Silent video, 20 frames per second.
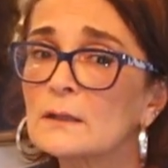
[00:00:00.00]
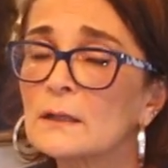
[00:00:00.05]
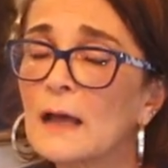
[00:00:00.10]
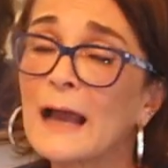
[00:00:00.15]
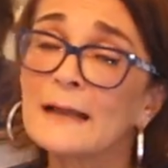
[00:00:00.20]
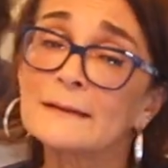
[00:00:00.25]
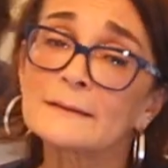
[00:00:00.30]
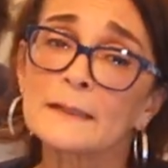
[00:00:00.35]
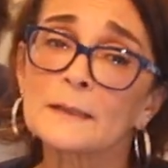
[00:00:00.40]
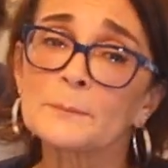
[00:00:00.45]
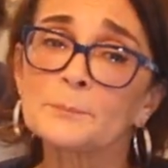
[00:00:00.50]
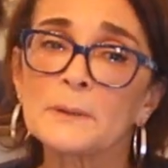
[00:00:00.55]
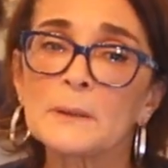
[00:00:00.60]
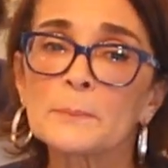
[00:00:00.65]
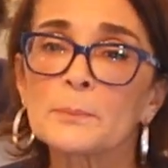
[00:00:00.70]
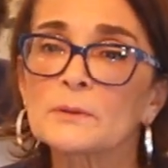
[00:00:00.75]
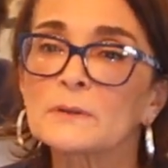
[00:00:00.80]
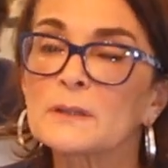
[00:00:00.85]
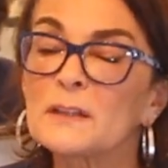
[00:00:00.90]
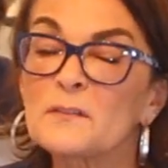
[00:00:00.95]
I think
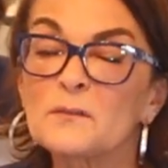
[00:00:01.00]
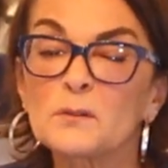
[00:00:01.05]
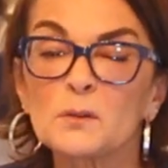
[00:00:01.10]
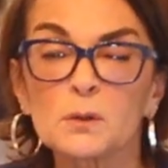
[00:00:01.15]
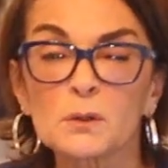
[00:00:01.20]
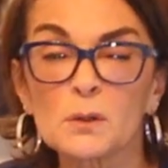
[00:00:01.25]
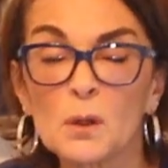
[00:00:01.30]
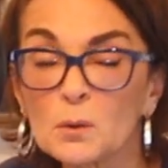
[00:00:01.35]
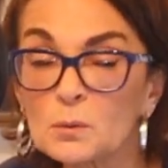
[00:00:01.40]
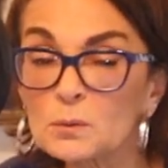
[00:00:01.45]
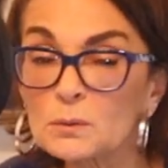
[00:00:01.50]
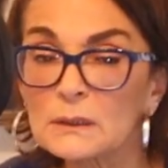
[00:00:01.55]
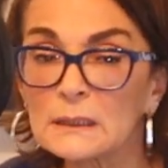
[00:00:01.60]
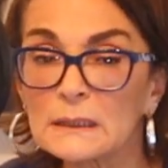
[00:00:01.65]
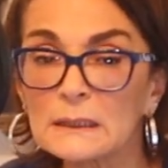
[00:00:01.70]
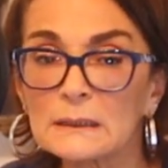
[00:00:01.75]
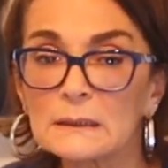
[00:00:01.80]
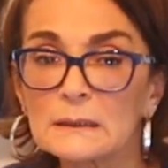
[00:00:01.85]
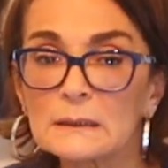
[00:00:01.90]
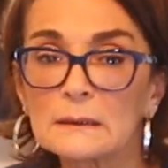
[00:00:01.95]
people live
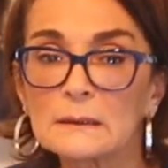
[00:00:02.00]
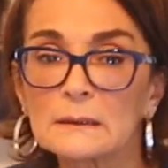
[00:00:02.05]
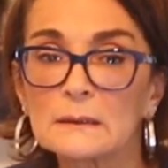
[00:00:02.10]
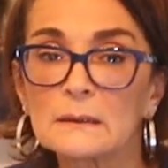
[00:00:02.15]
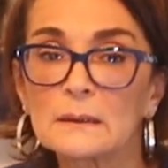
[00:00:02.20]
lonely,